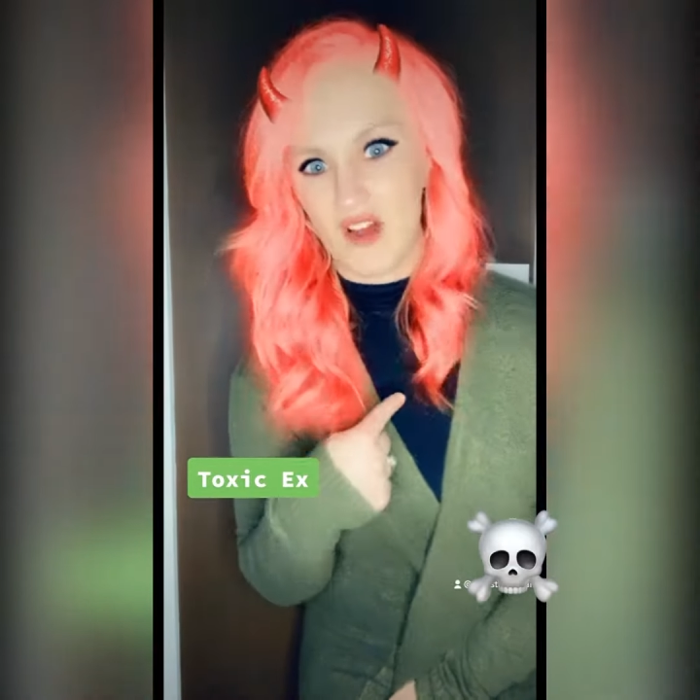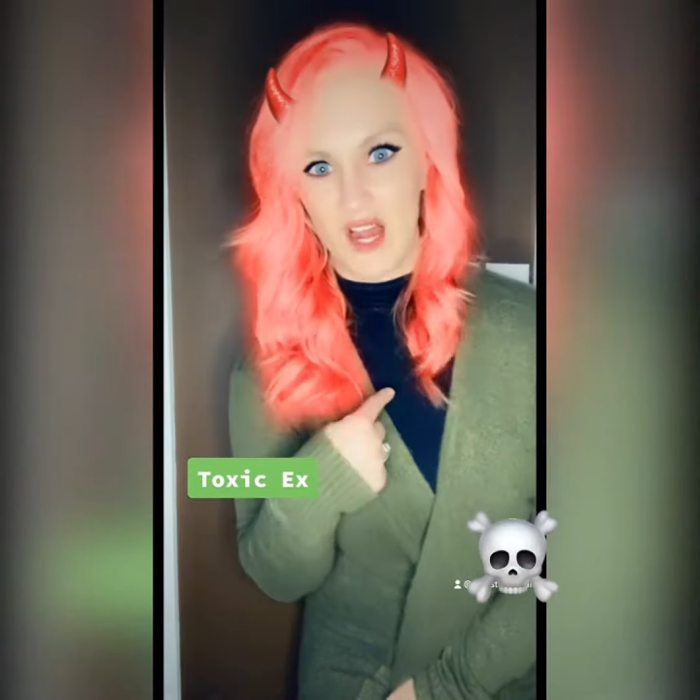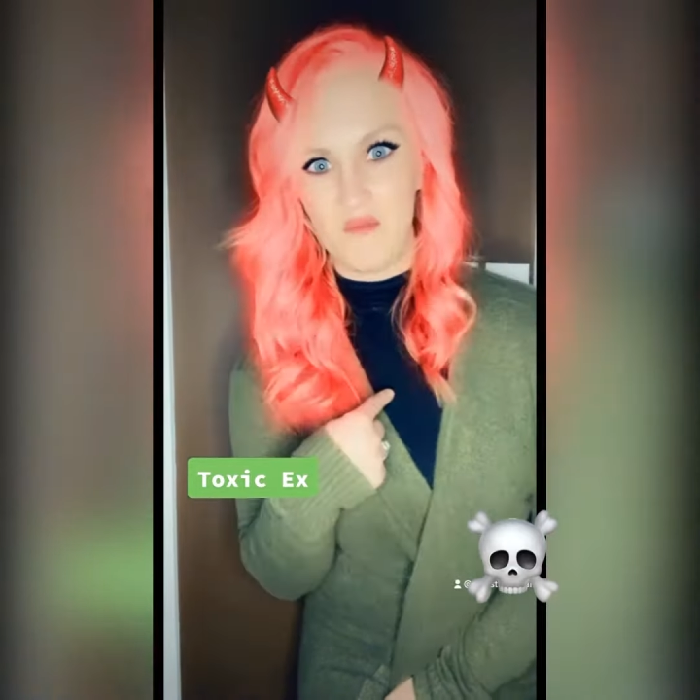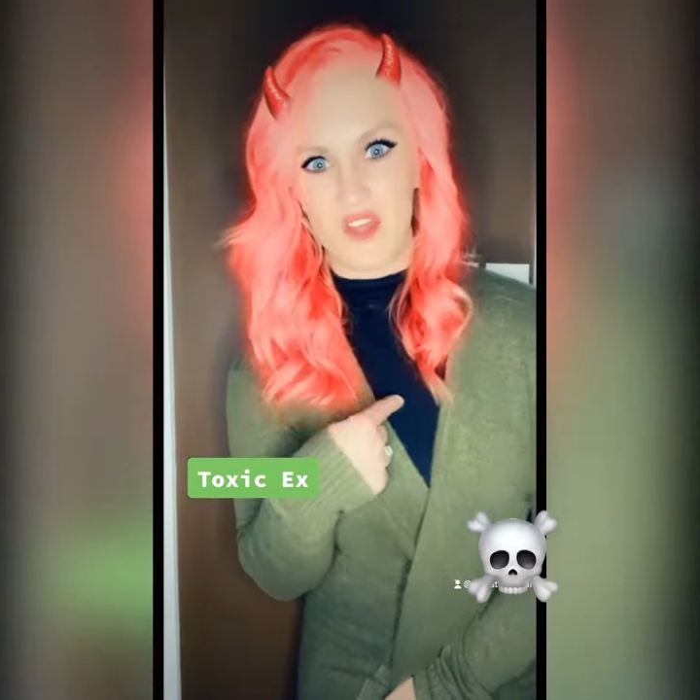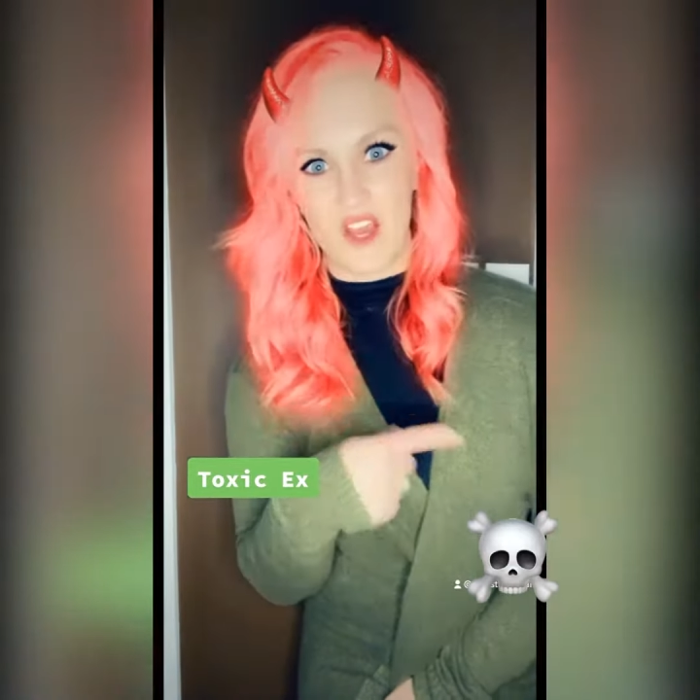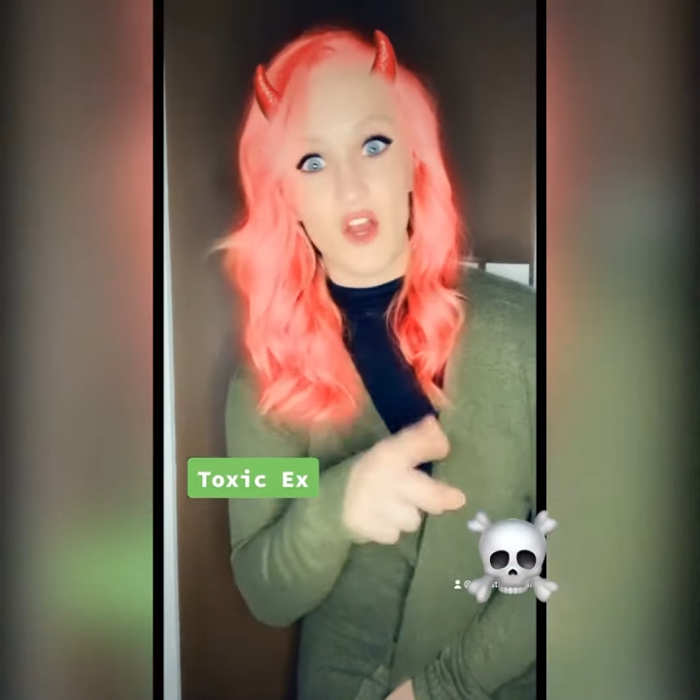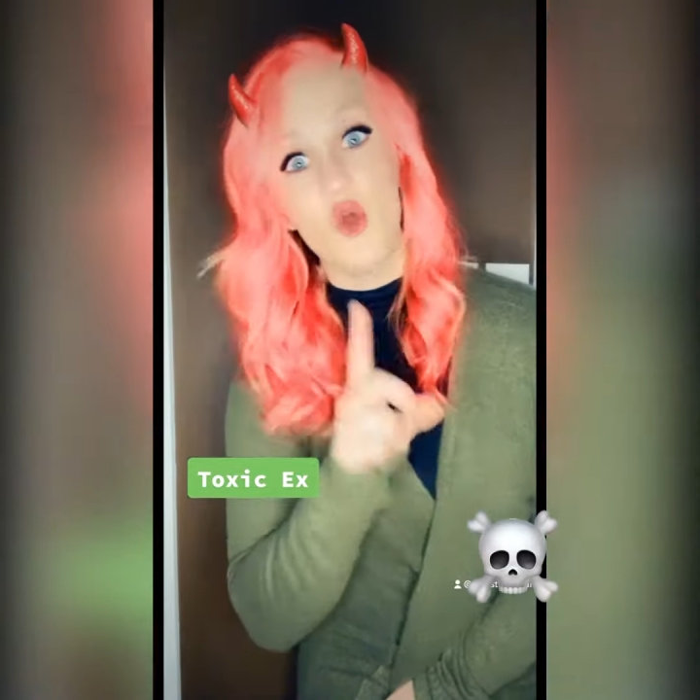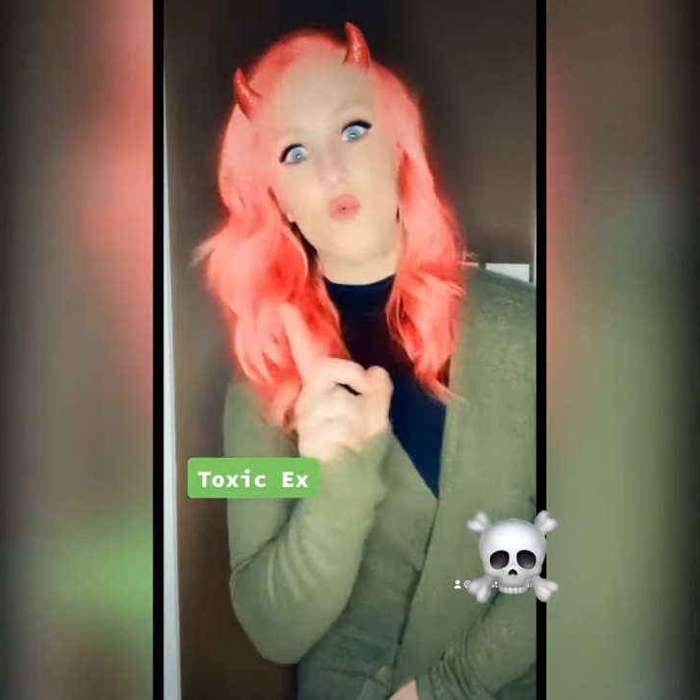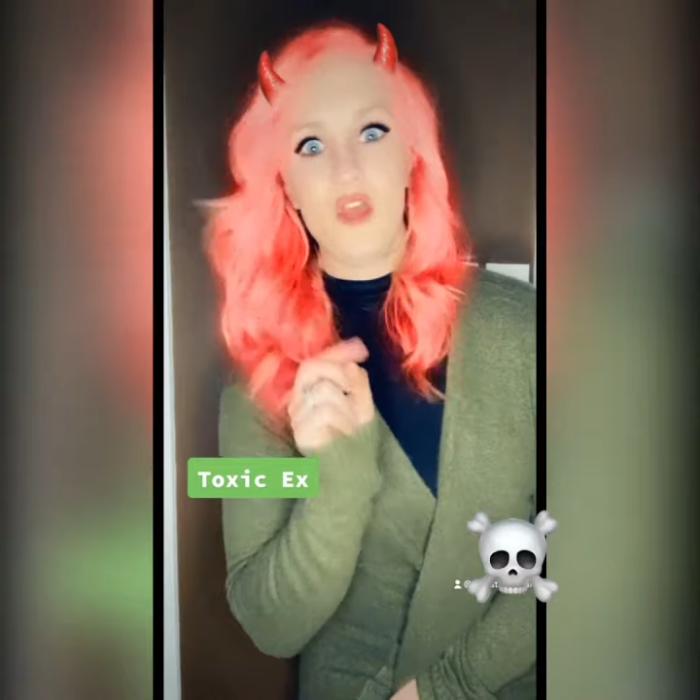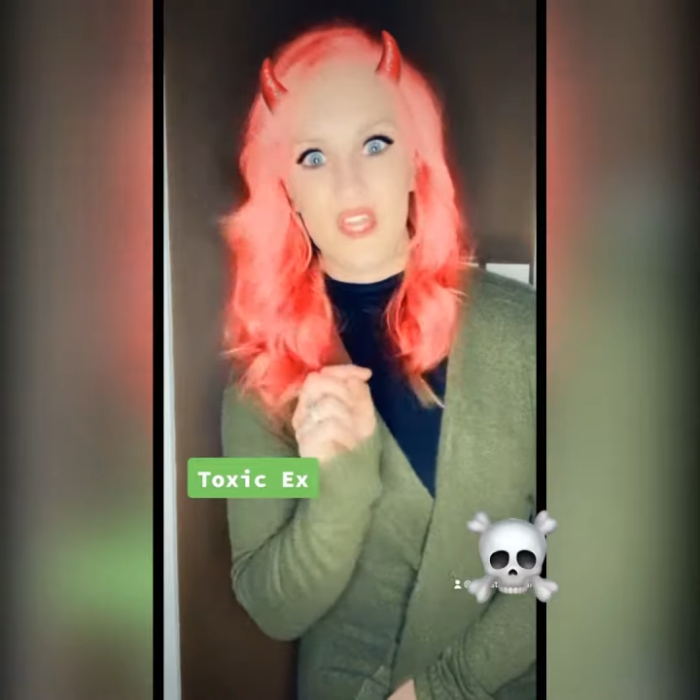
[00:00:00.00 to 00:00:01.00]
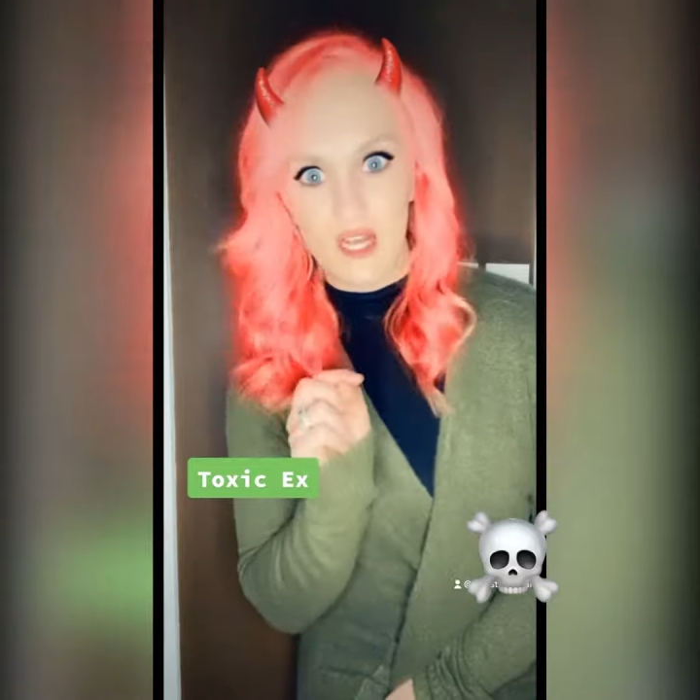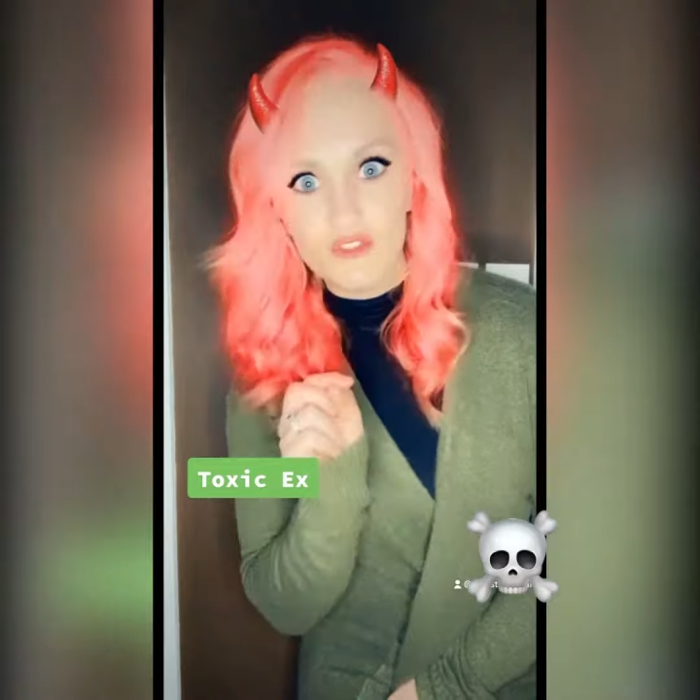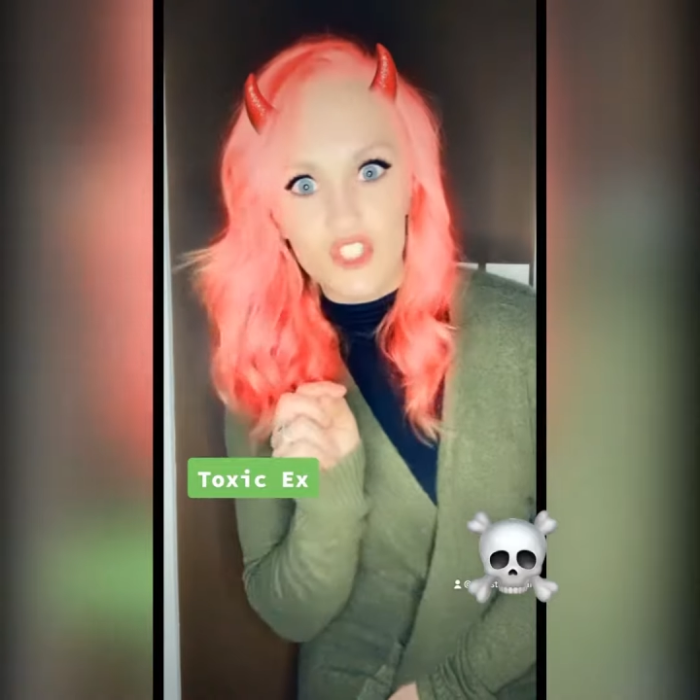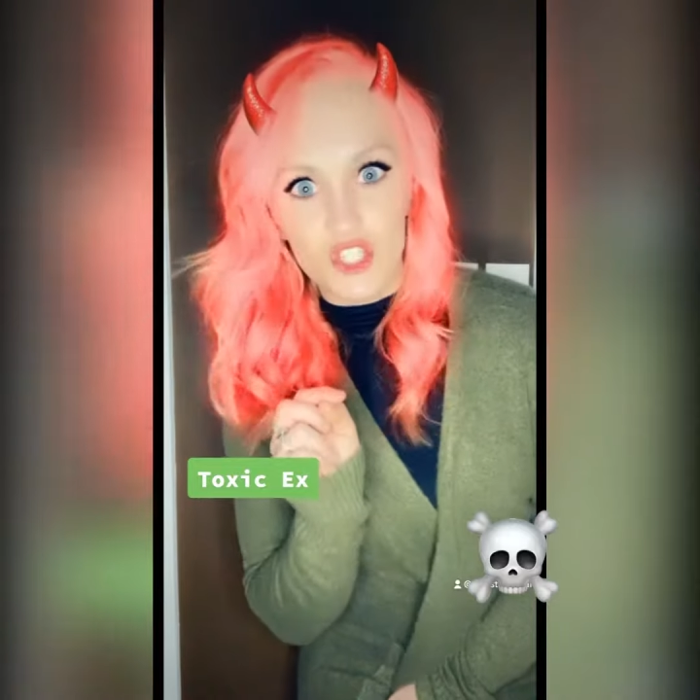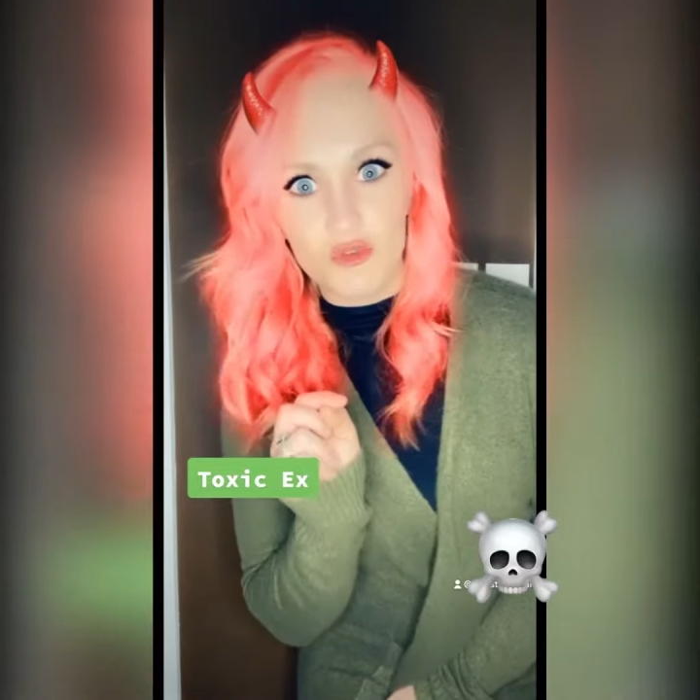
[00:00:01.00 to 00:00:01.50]
I'm there
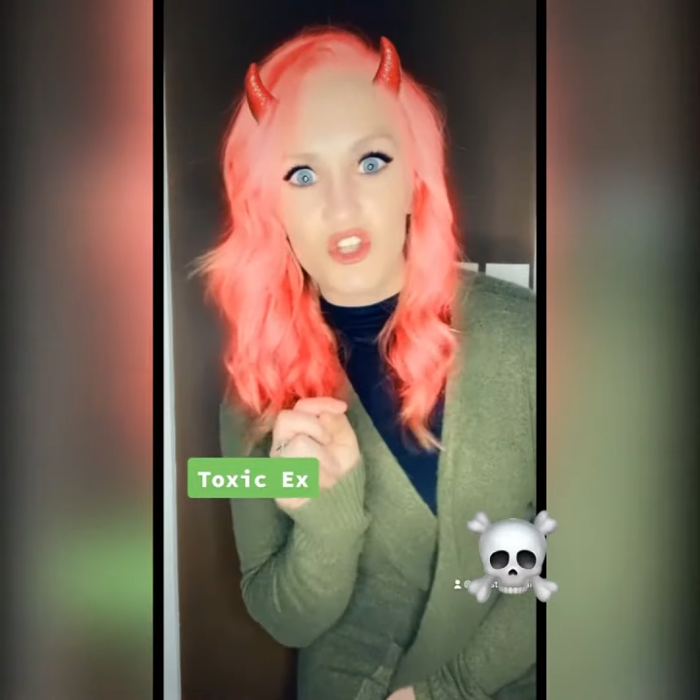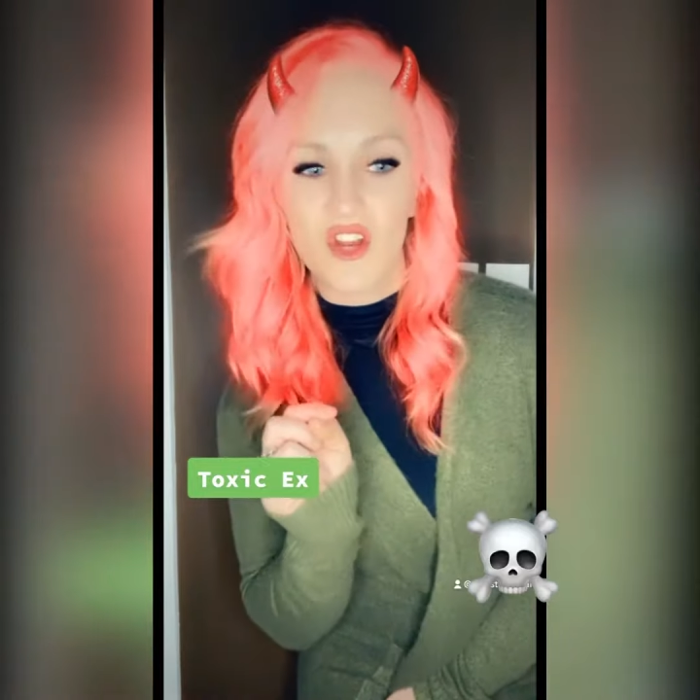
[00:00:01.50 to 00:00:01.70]
without you and you're